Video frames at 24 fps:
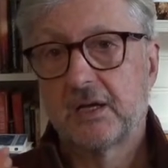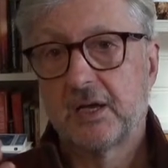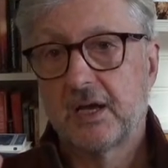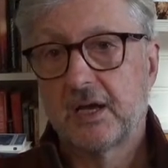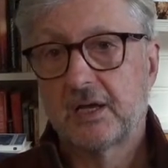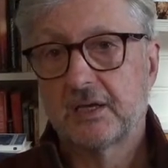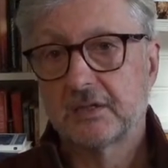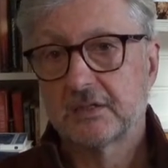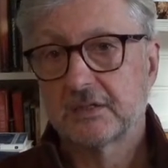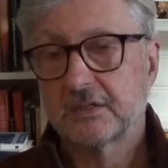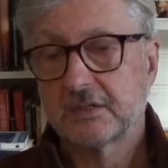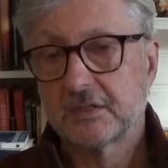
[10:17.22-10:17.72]

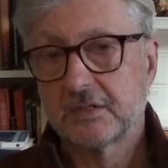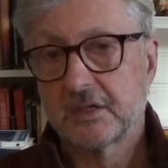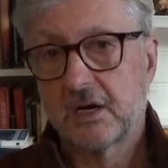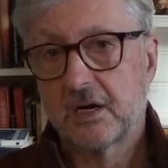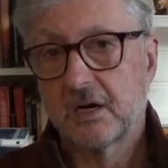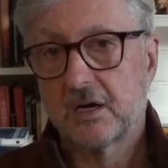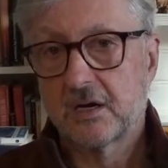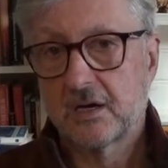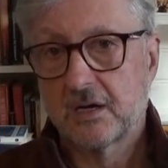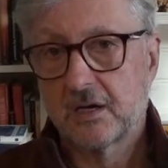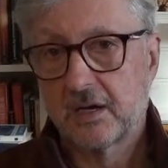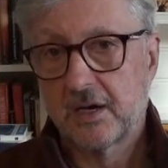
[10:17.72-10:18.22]
as
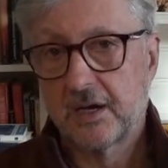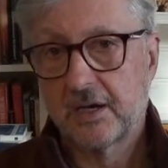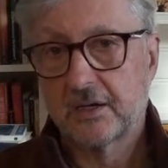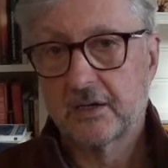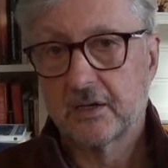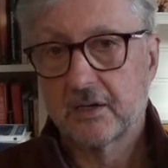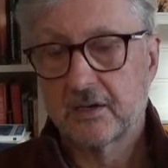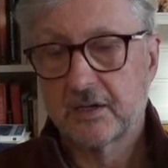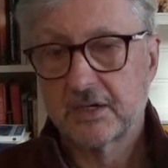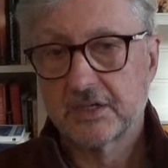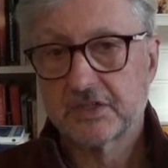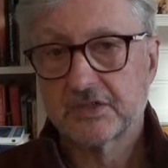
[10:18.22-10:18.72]
our
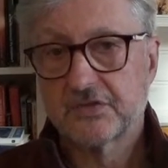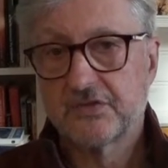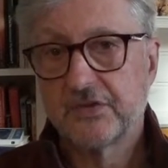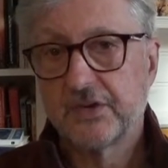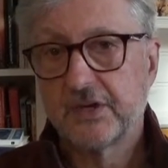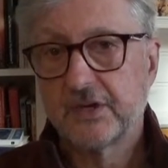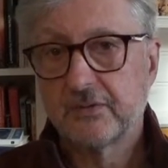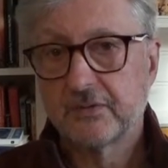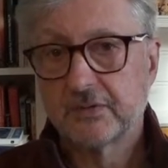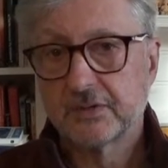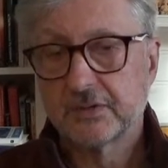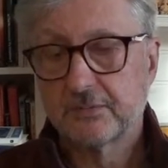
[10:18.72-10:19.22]

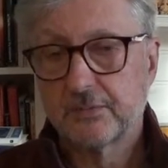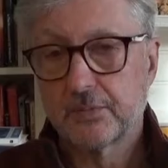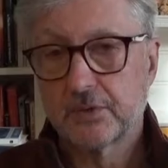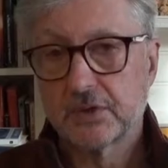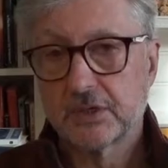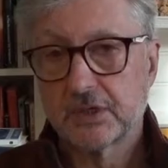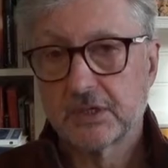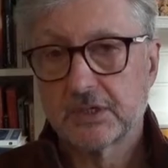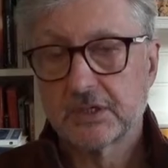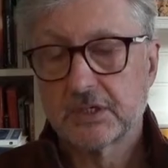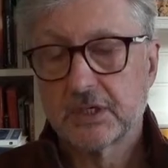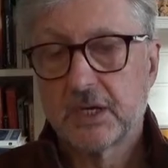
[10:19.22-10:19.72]
NRSV would
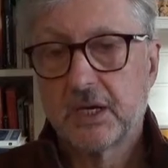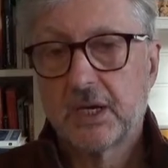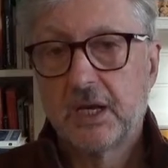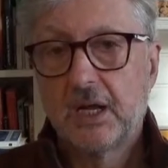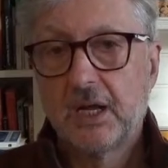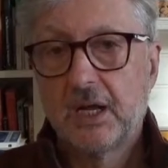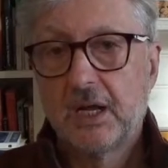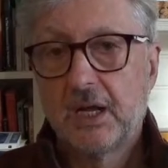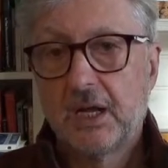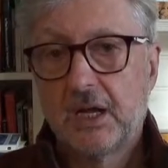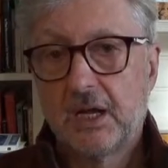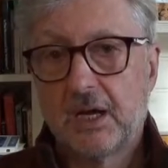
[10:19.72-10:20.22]
put it.
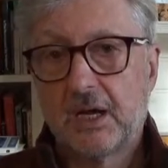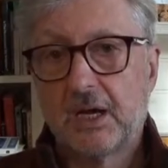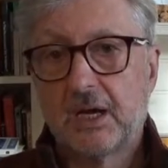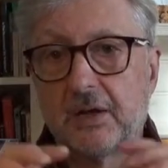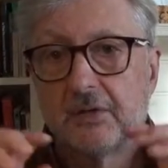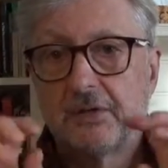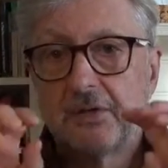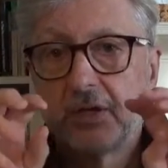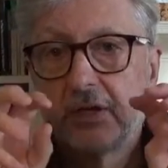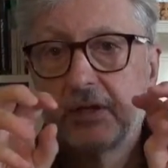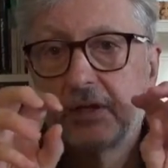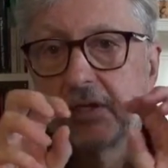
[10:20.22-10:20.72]

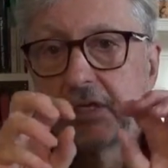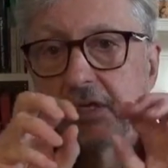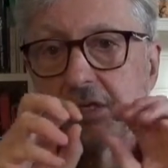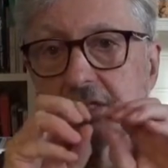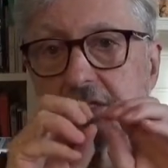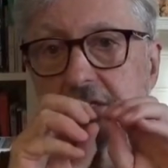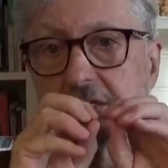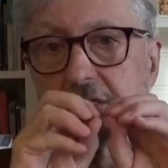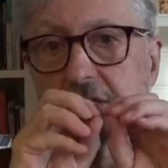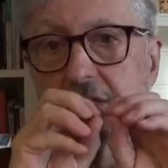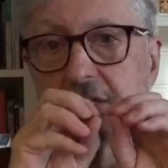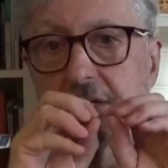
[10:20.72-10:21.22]
That
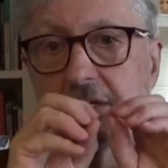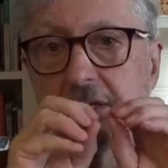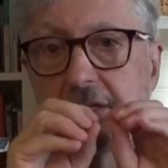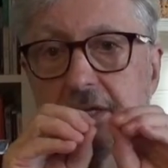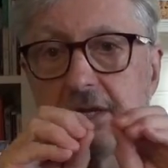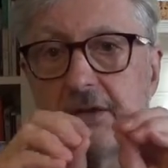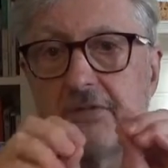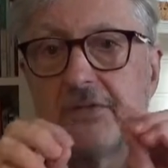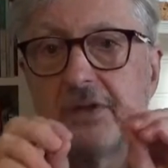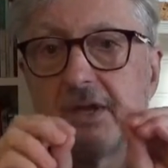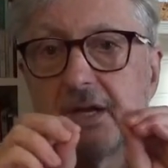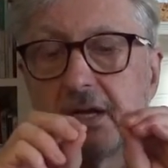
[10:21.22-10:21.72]
this
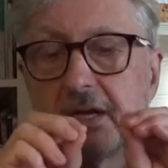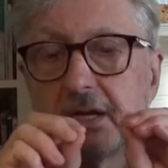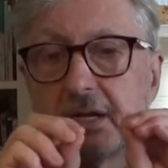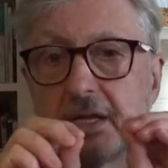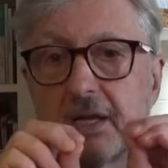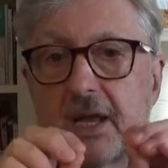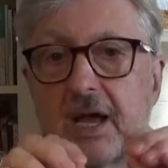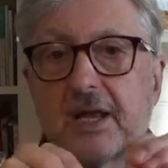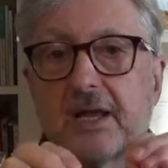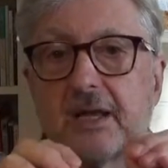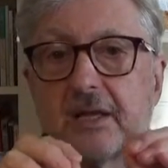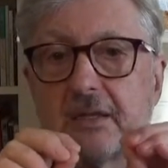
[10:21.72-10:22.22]
living
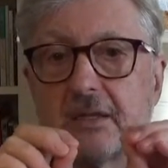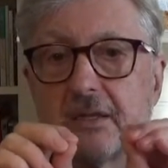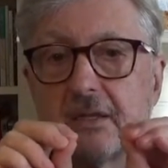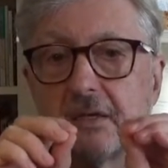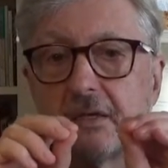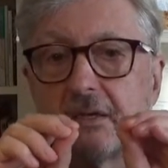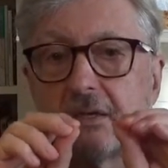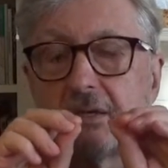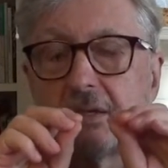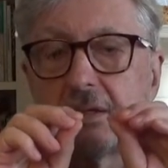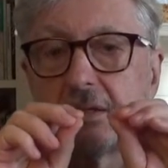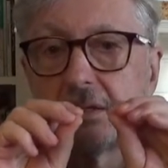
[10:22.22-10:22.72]
light,
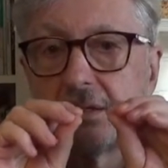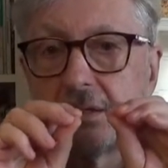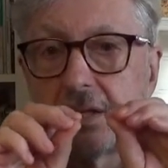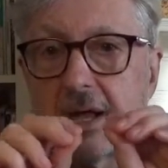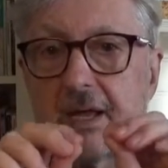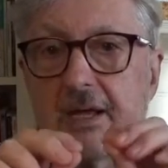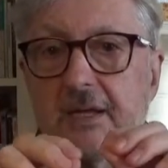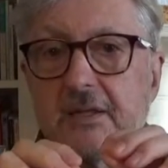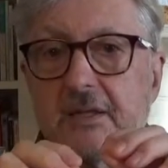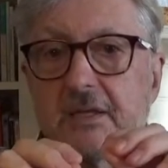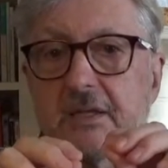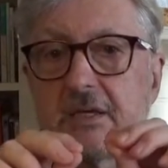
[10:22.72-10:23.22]
the
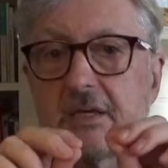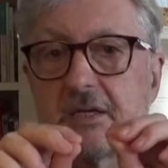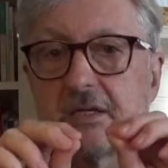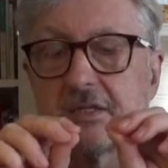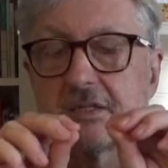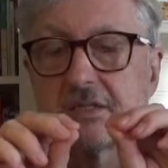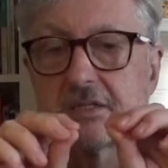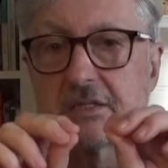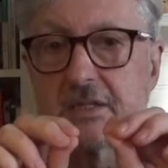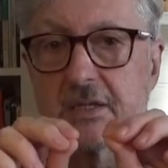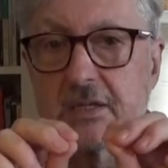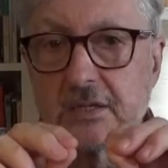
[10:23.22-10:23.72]
light that
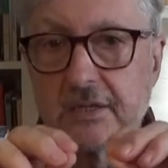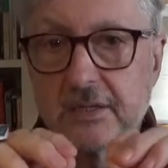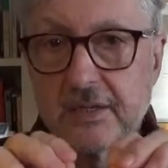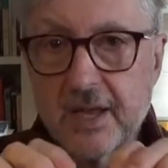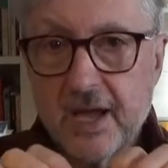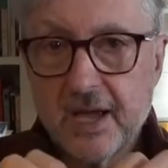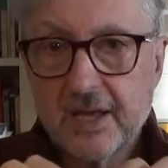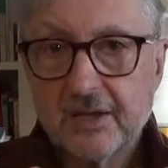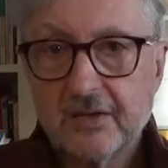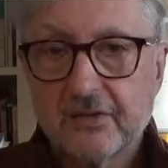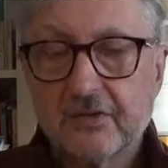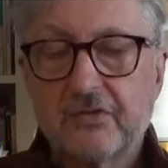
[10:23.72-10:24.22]
is the
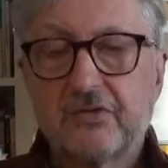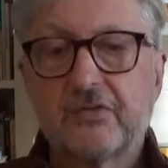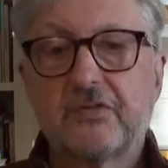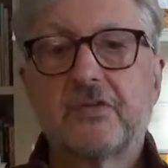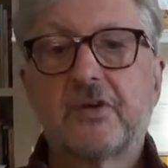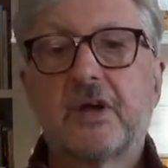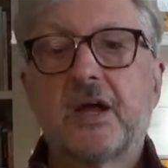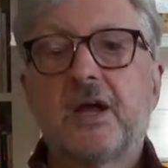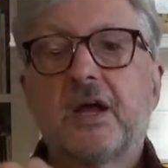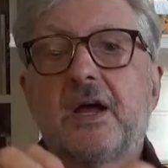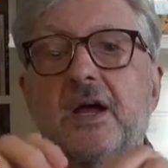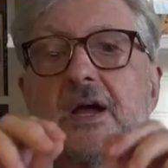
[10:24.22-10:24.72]
life,
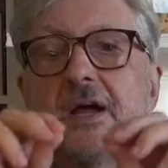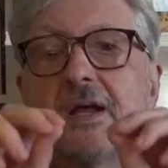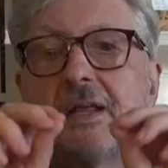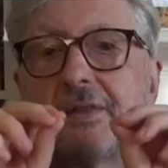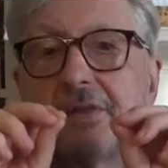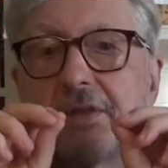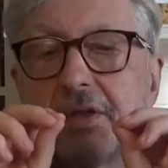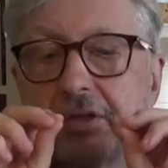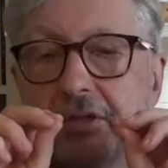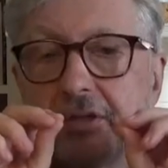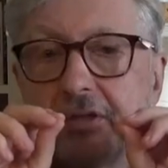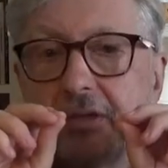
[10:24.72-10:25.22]

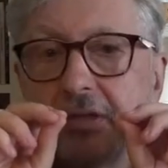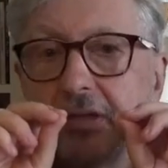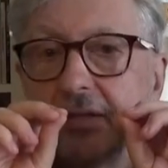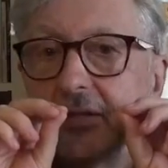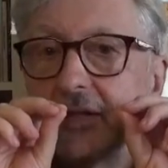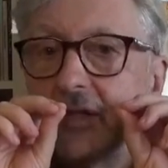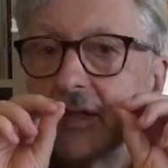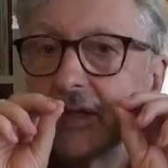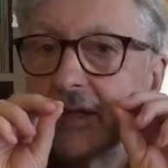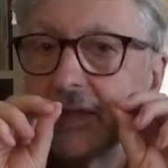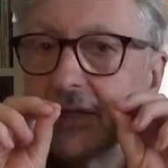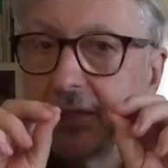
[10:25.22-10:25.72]

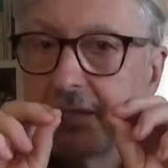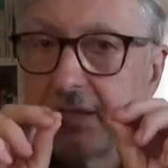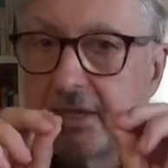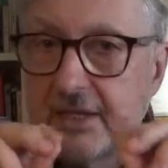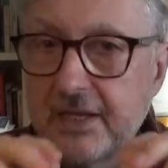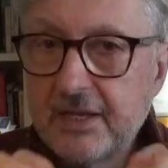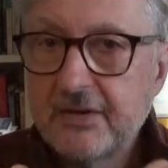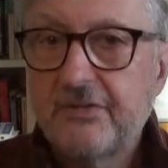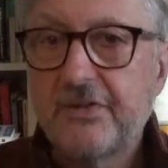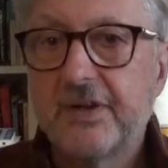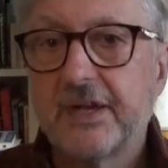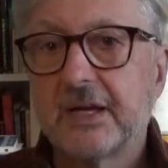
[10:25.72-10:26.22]
the
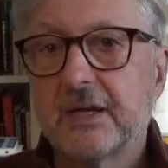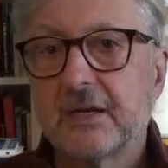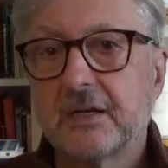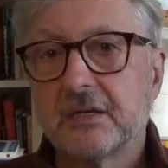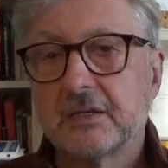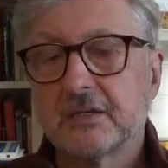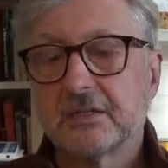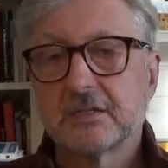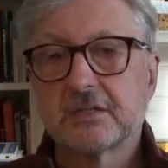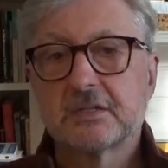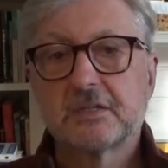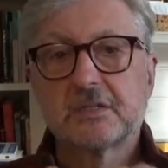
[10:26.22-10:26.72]

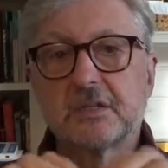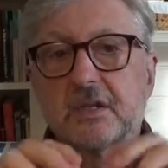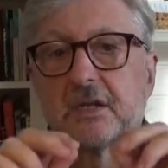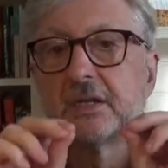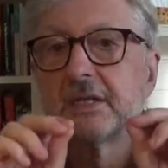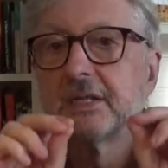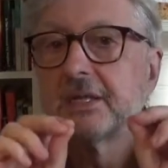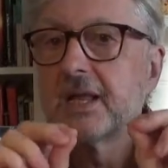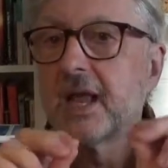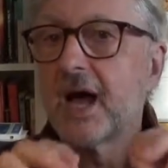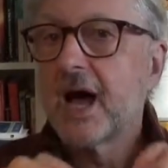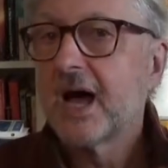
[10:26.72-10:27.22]
livingness, the
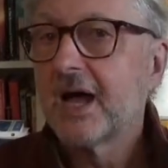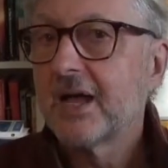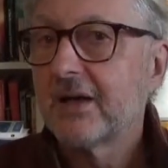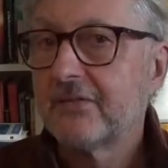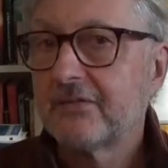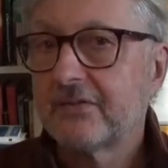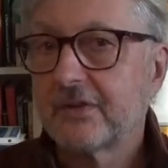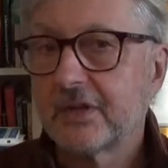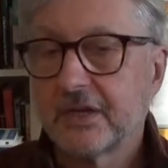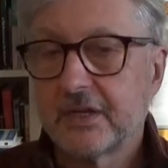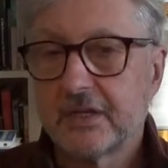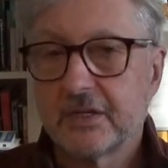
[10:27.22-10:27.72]

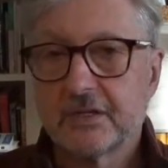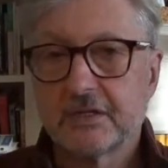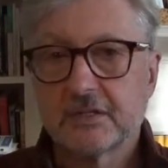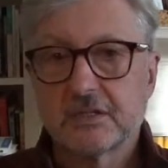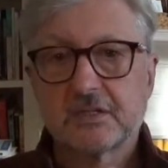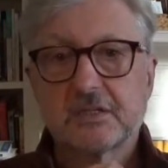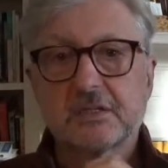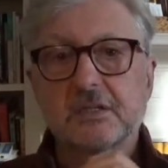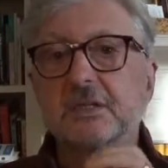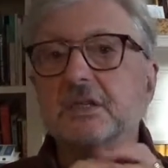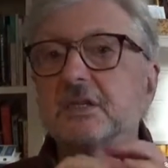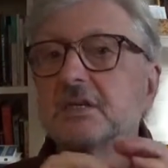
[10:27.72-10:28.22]

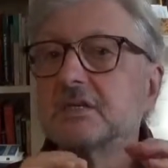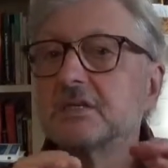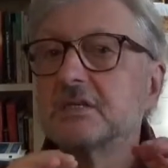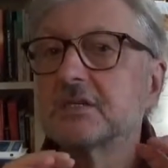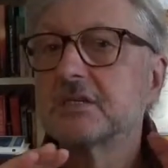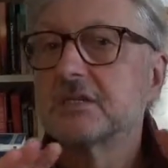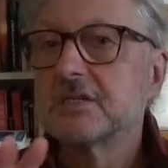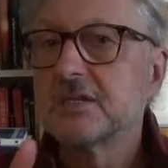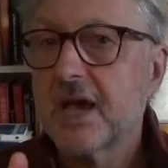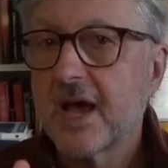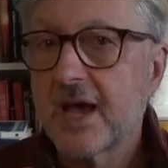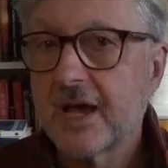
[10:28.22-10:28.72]
liveliness, the
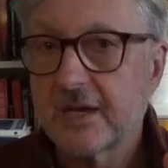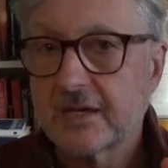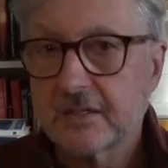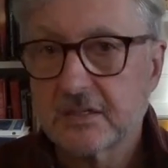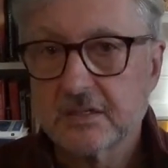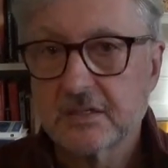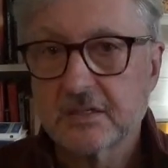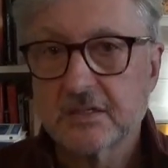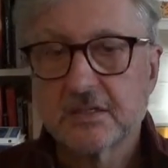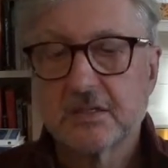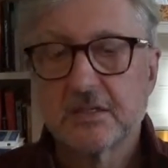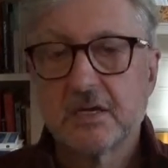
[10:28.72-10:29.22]

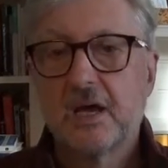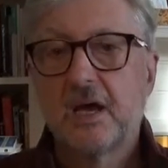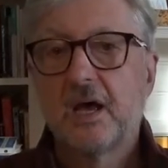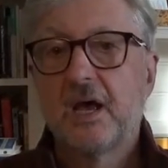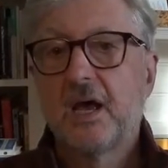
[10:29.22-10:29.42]
zest,